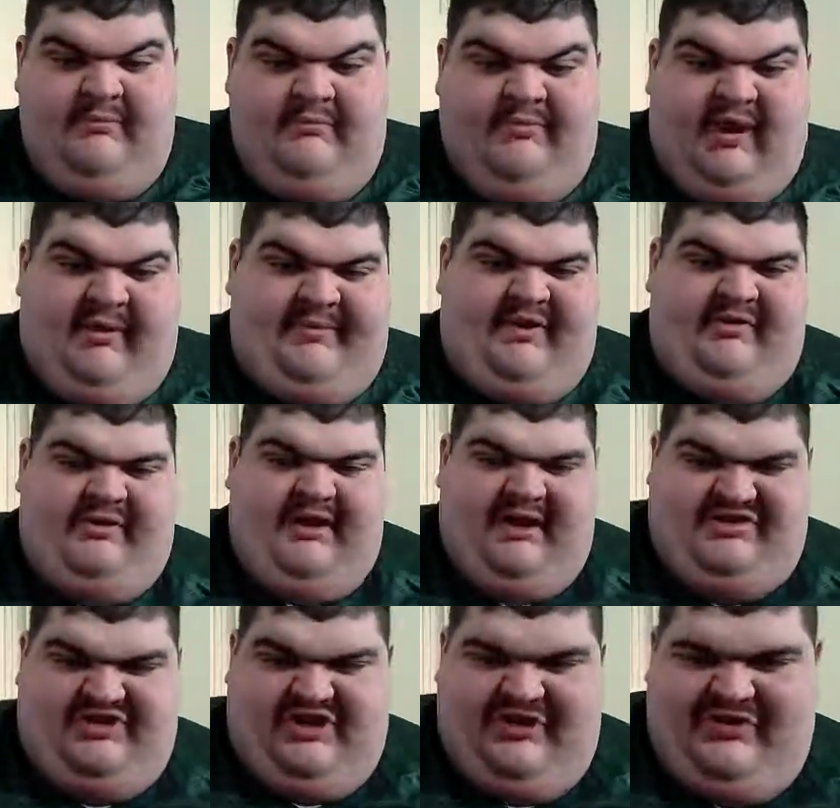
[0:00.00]
But I'm hearing
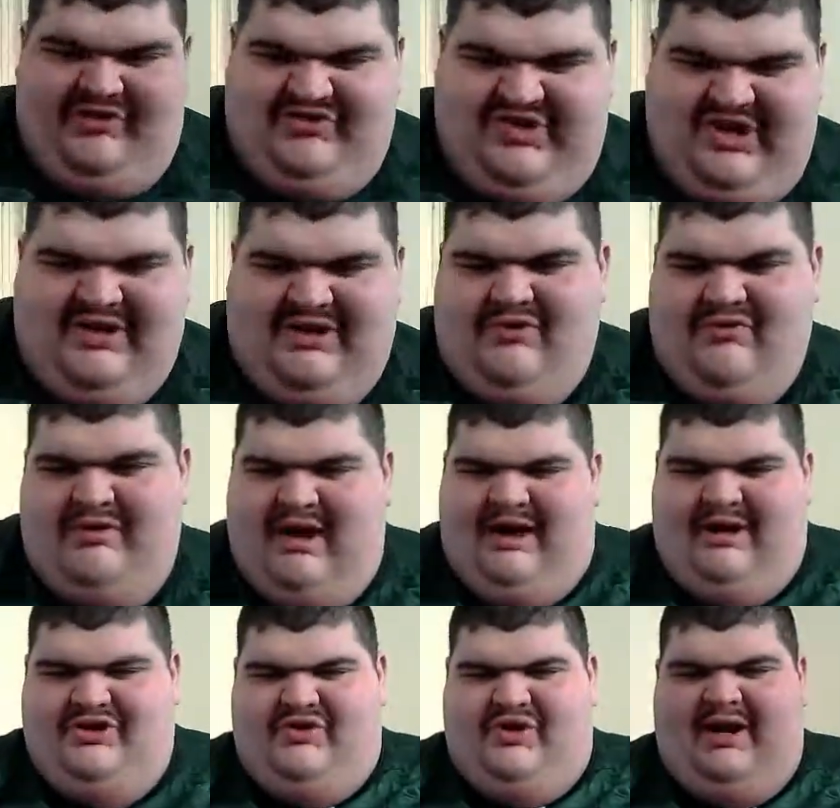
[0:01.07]
that Jericho signed a new
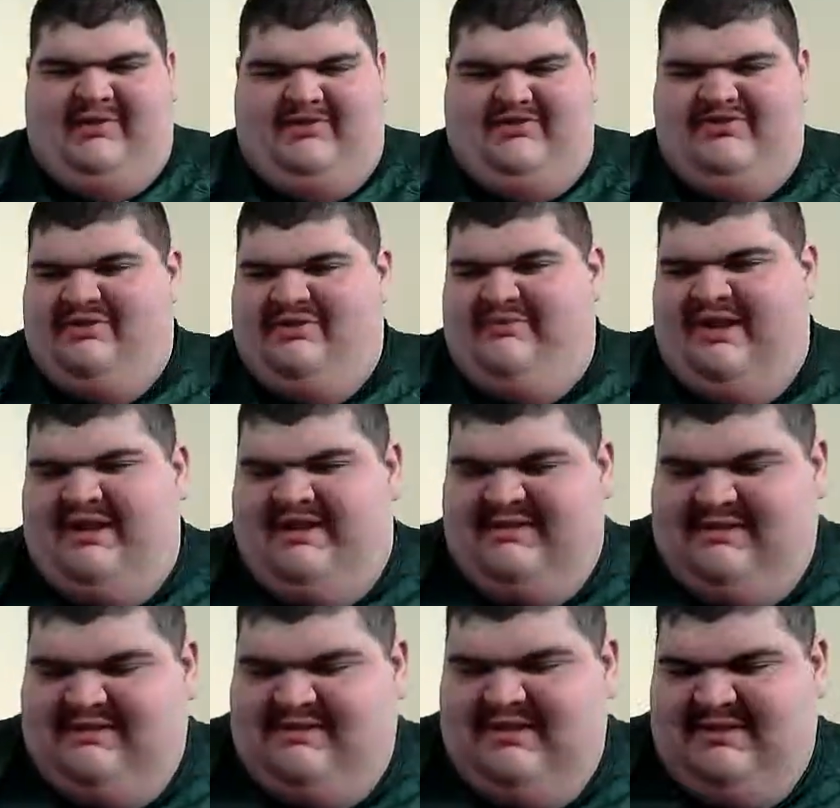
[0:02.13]
contract or something.
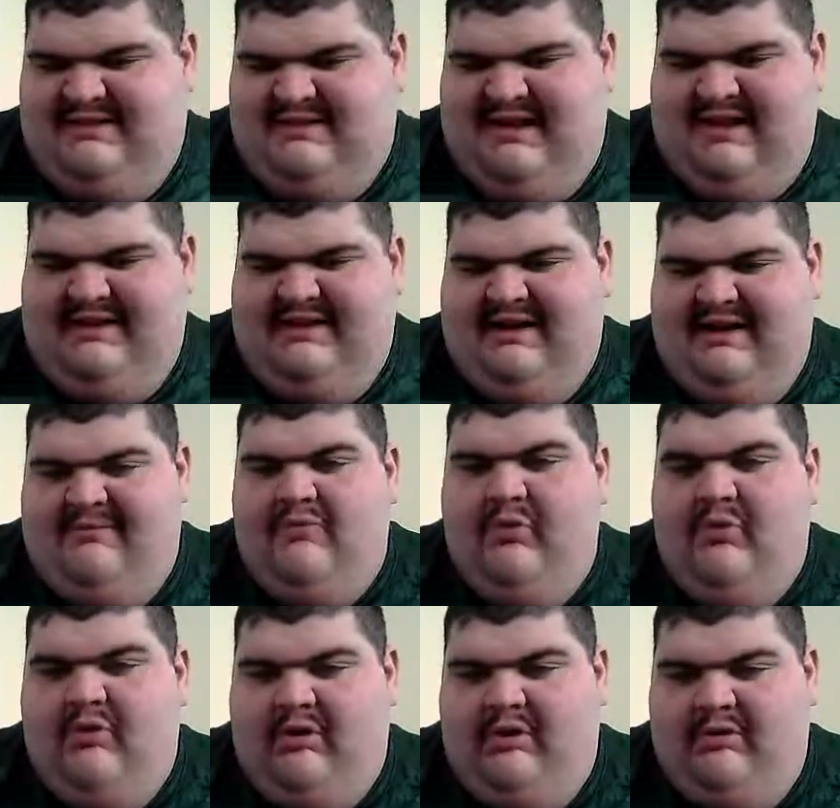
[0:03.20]
He's signed on
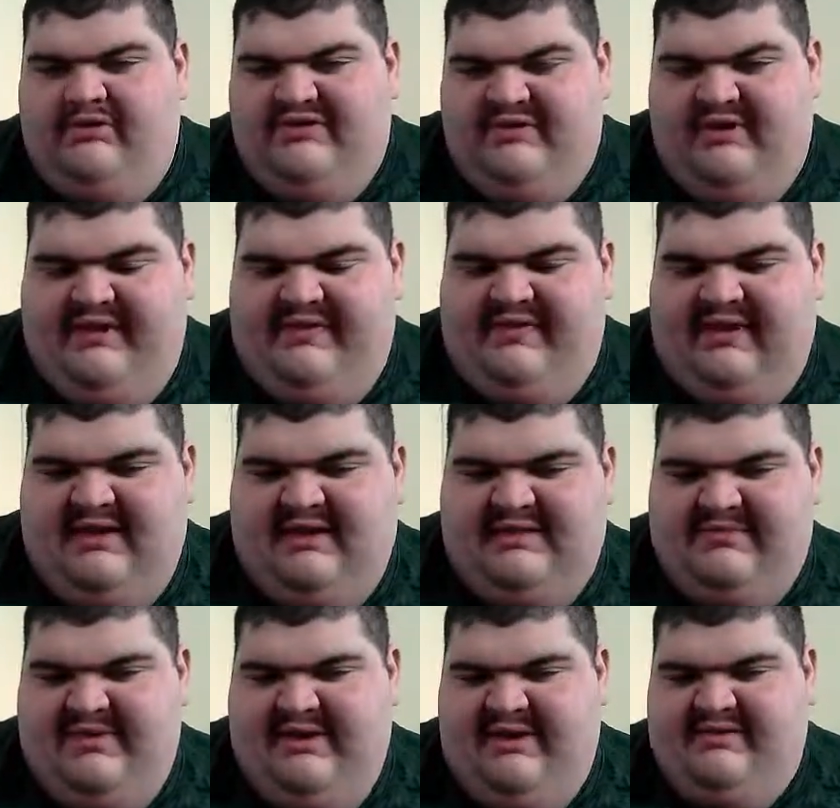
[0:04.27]
more, so I think he's
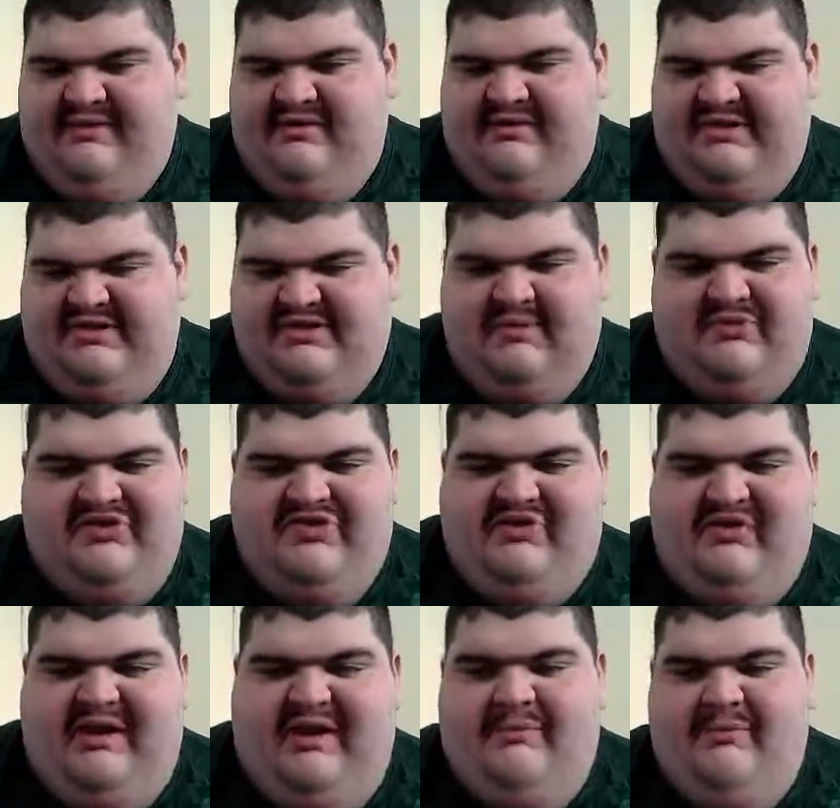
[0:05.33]
gonna be till like
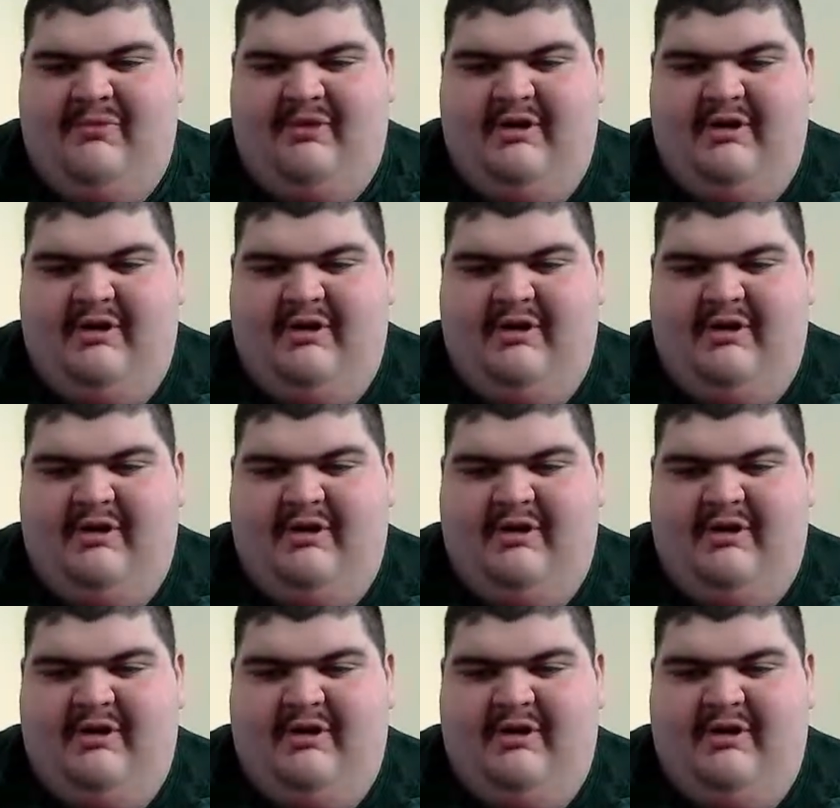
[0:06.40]
SummerSlam.